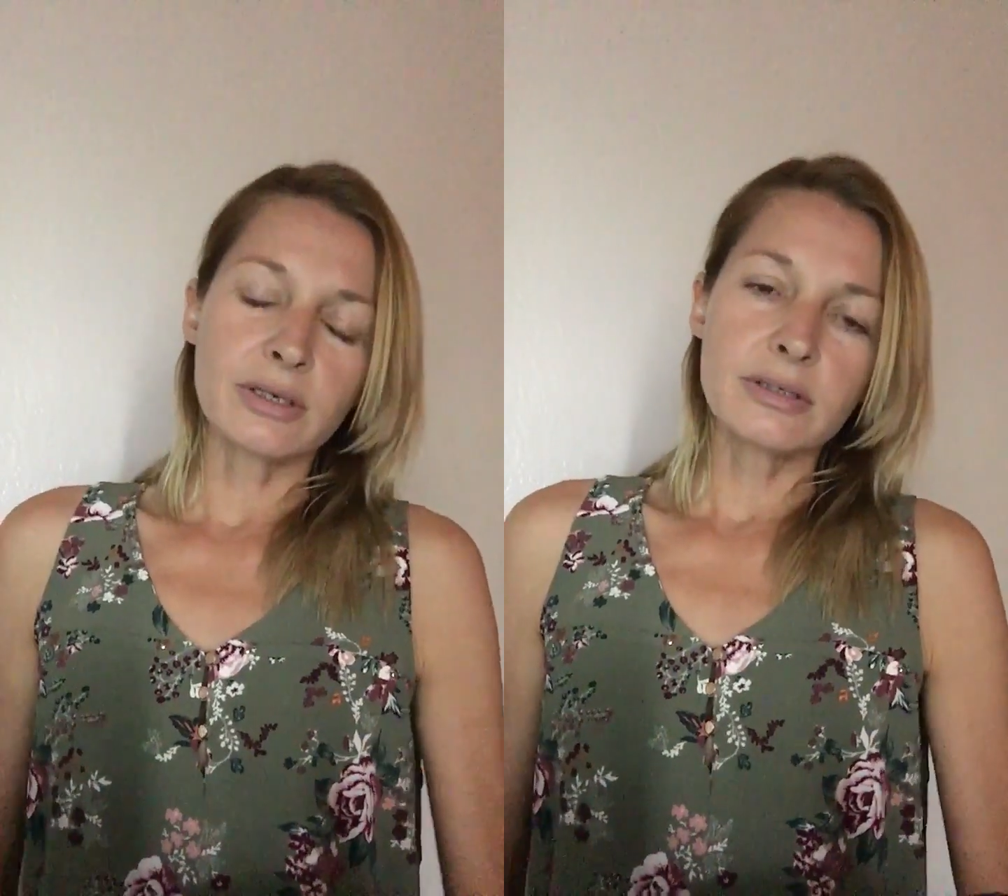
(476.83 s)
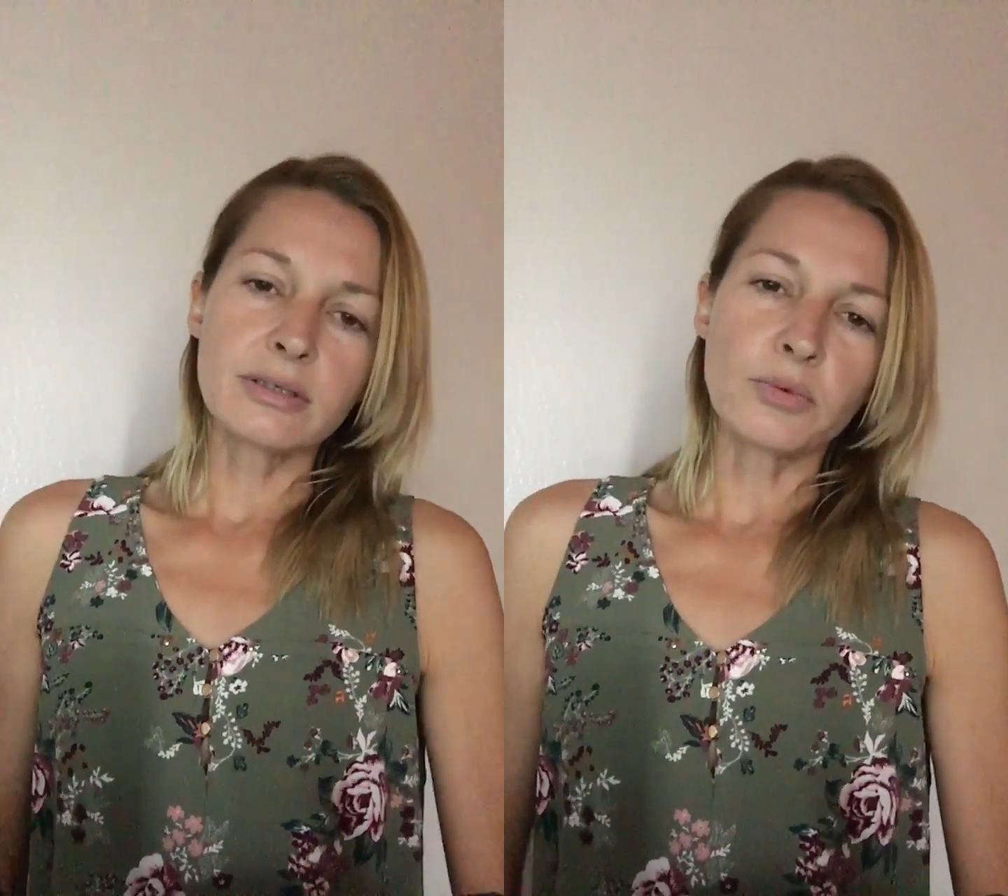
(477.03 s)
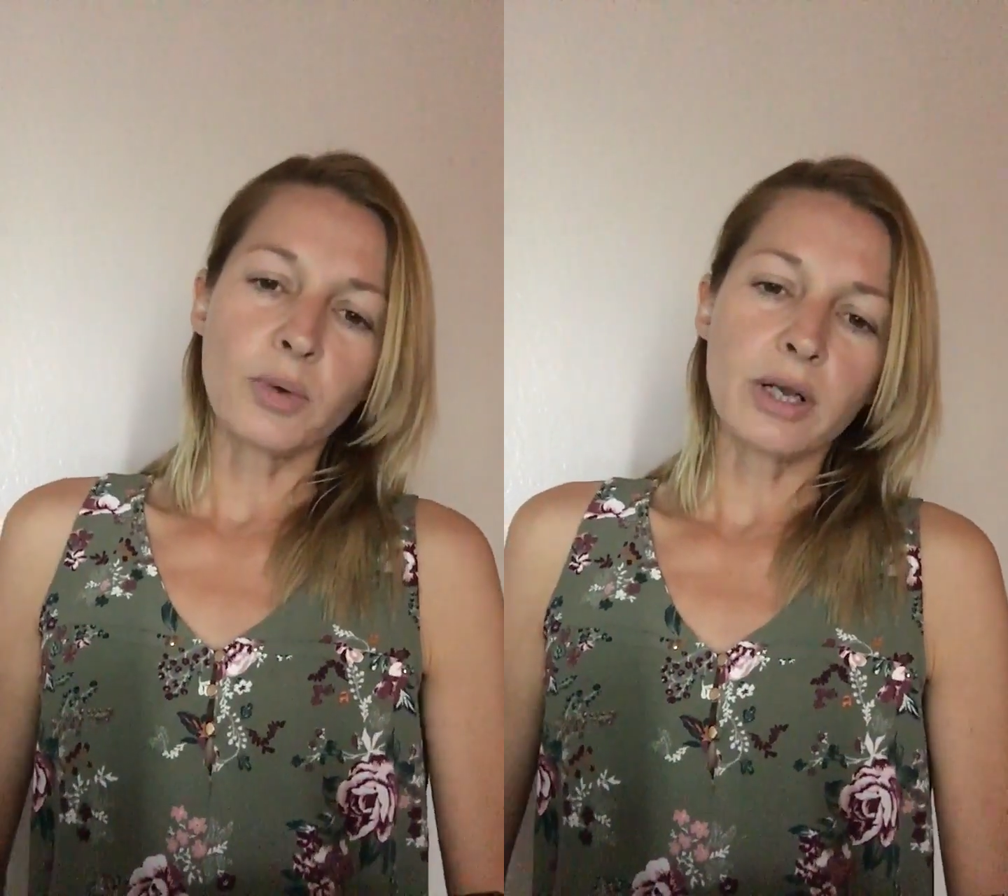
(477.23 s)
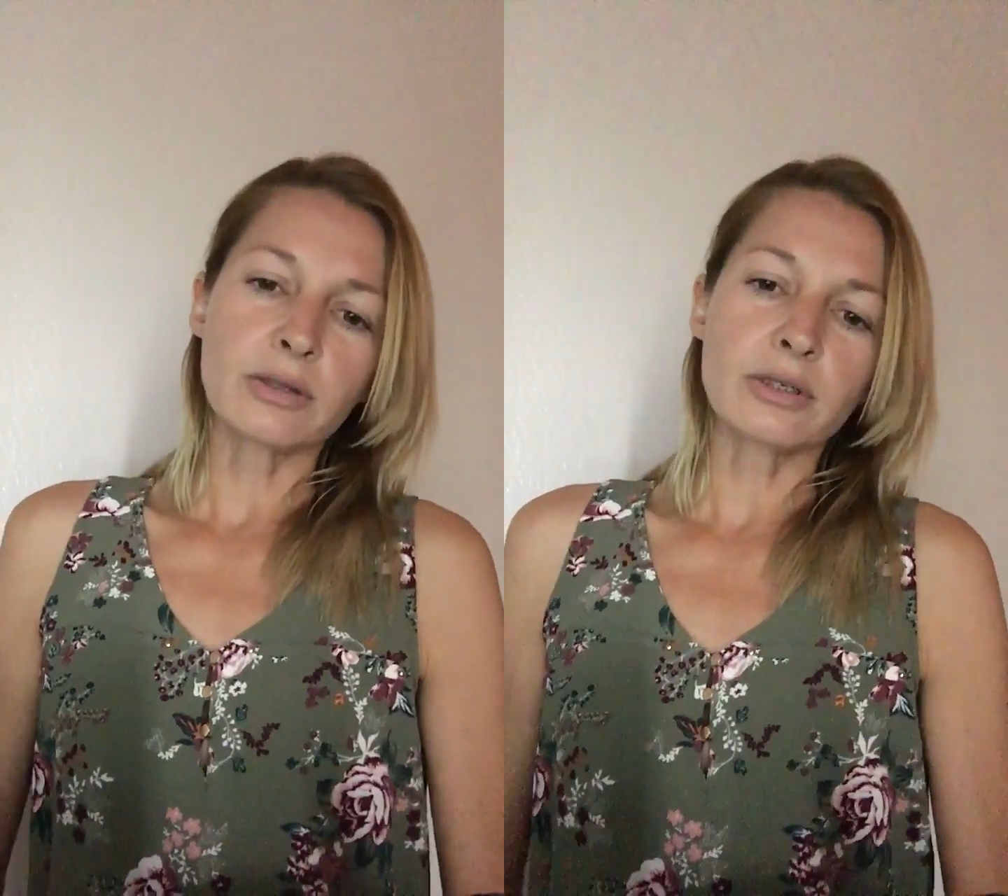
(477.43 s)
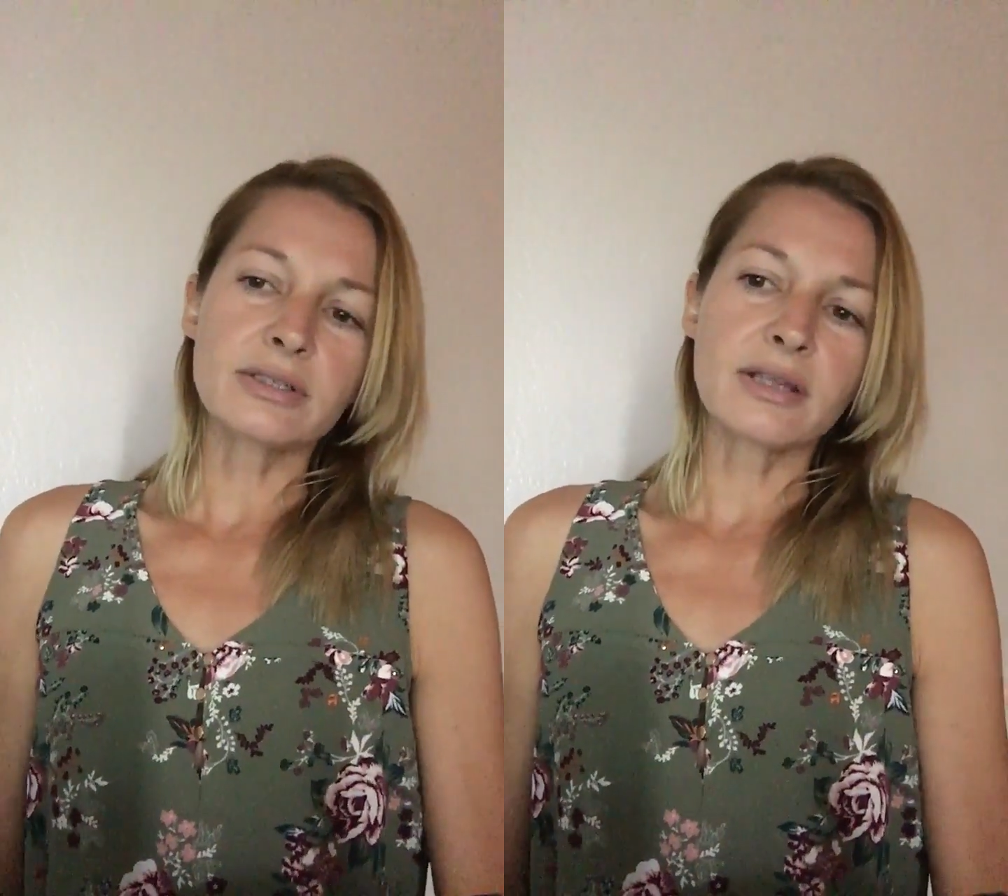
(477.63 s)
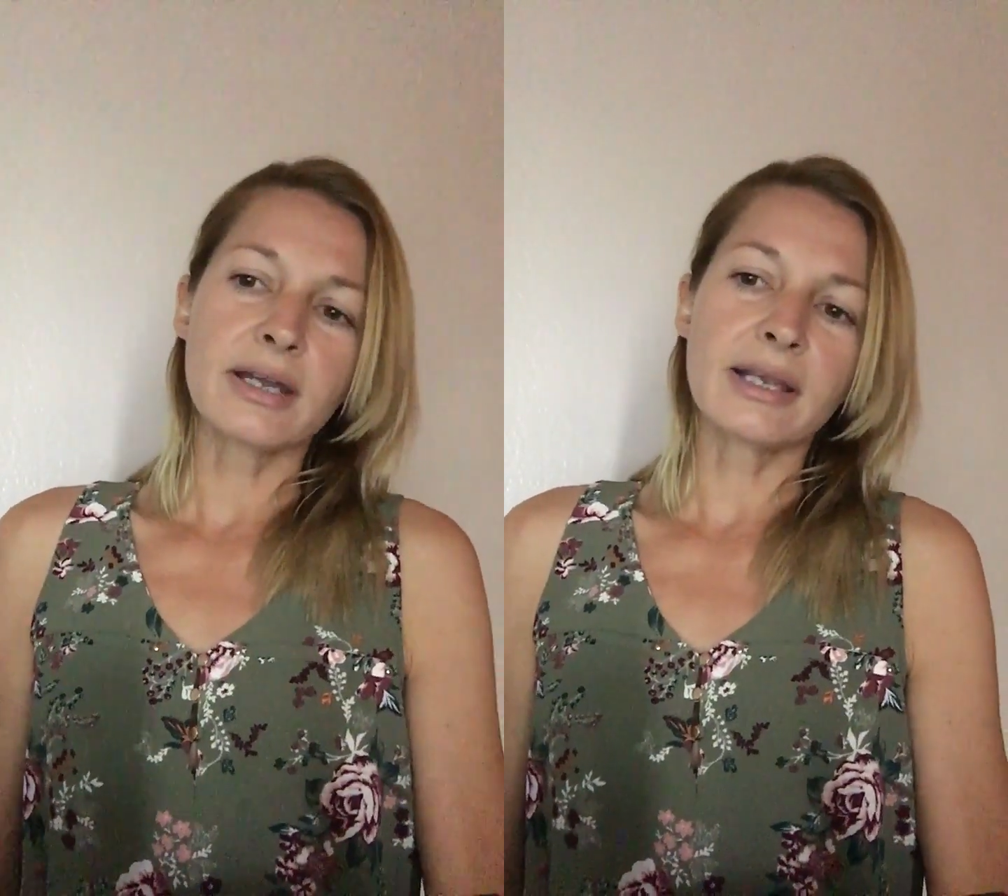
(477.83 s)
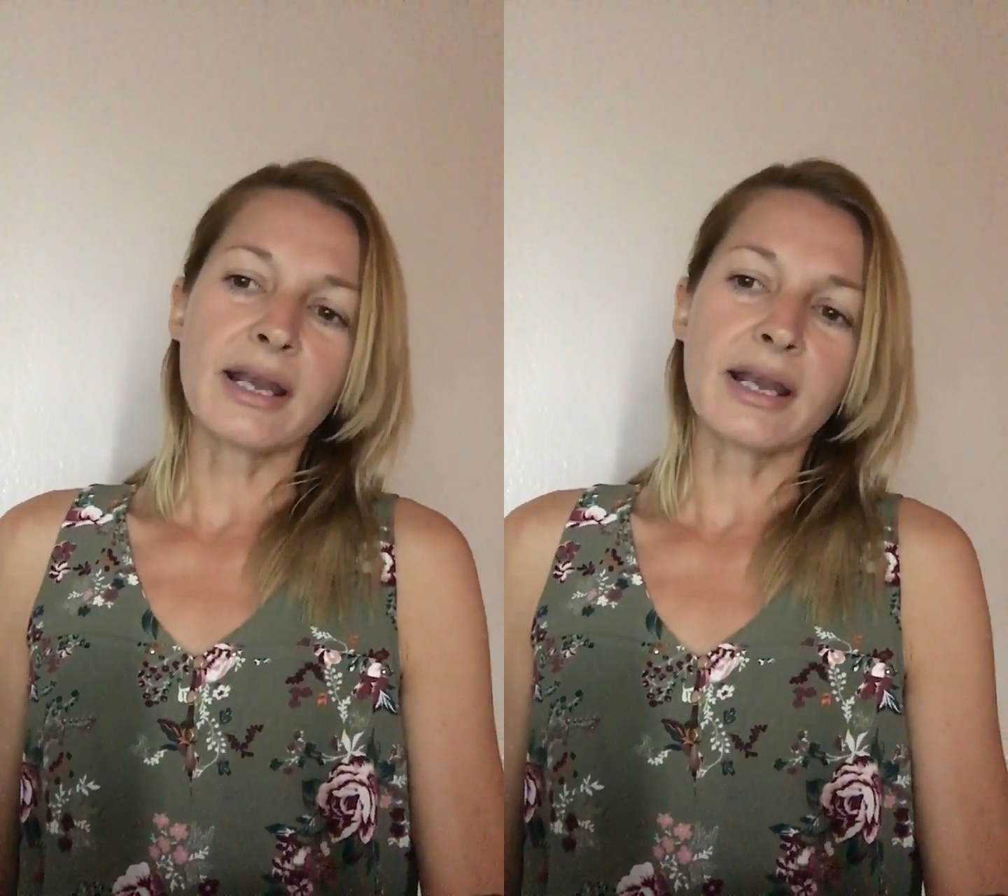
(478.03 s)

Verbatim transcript: is, what it looks like,